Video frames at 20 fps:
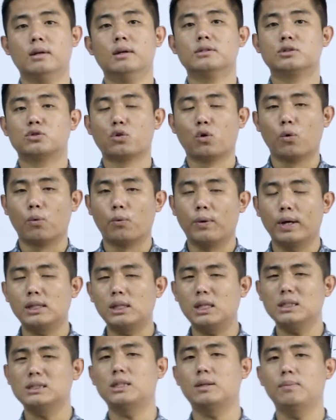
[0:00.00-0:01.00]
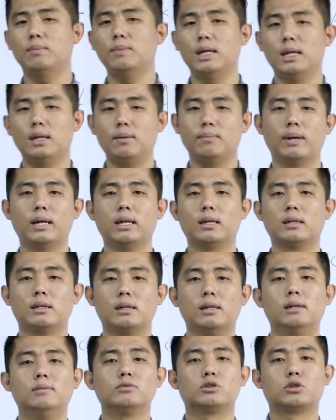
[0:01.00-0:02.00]
So what does it mean by the
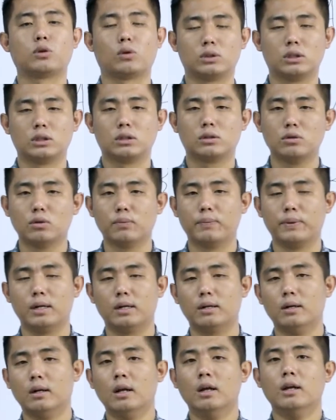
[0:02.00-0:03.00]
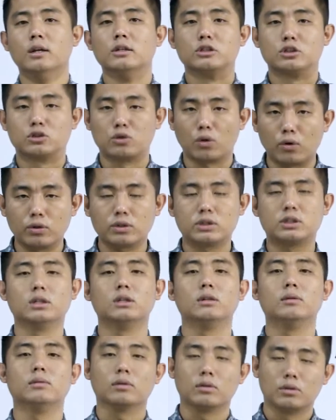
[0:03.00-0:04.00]
term social group here?
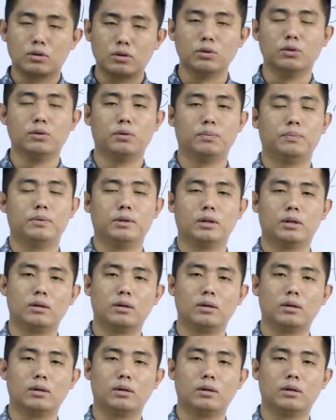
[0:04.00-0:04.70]
Social group,